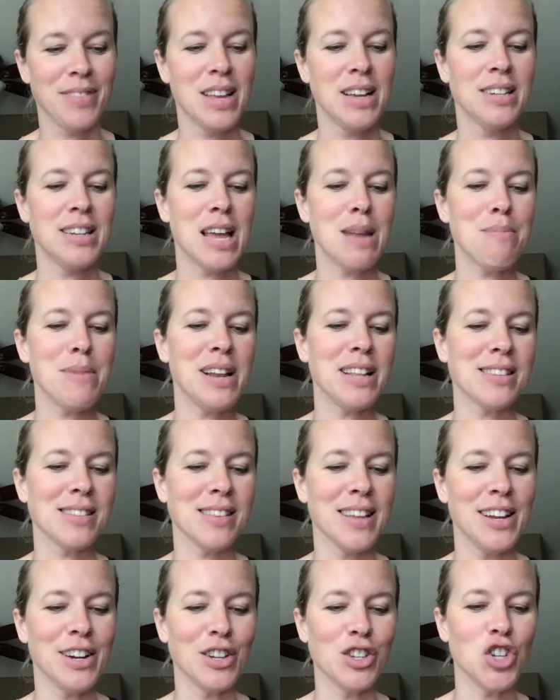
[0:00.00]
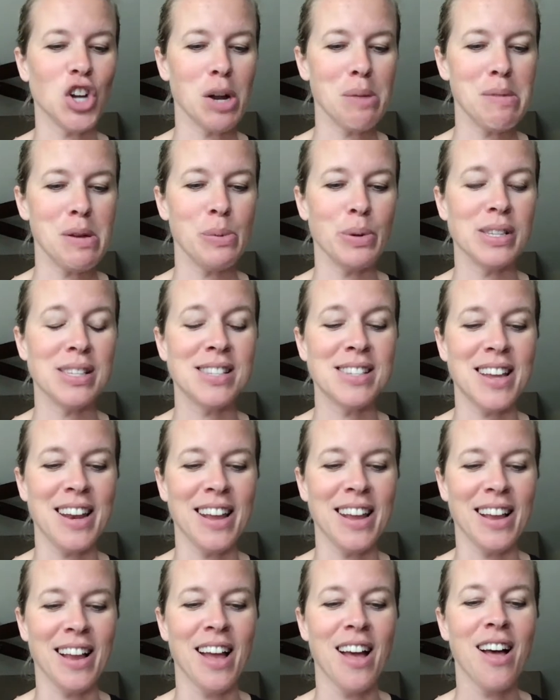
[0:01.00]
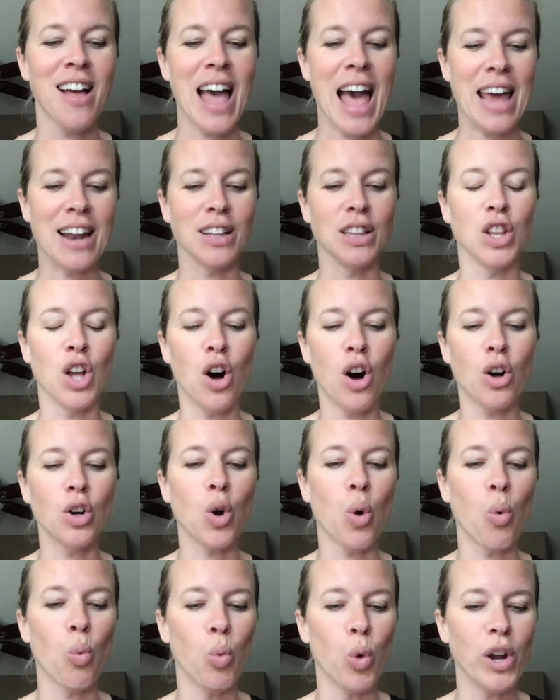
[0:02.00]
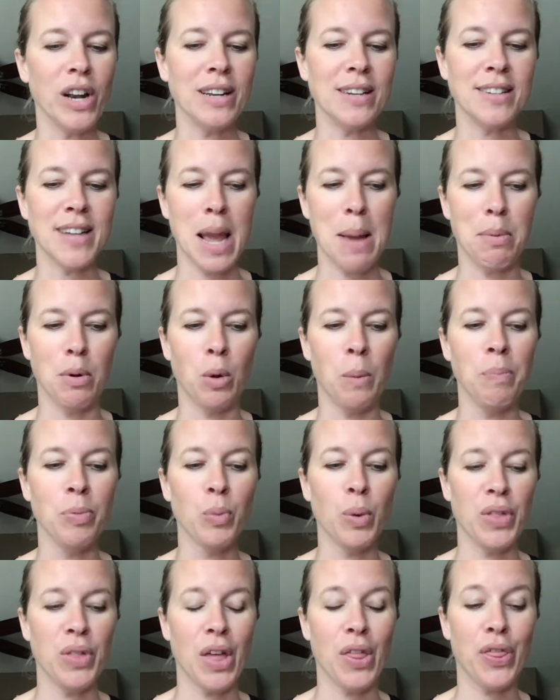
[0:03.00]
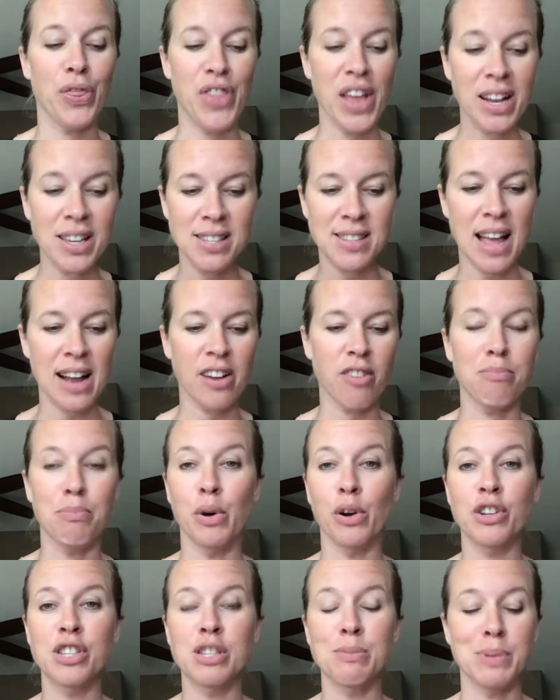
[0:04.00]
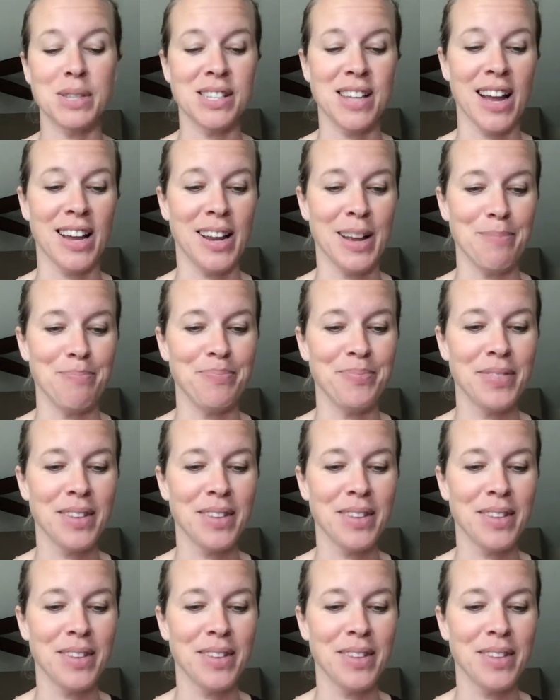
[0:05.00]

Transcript: 10 minutes later, Jeremy was sitting at a long wooden table with a thick stack of books beside him.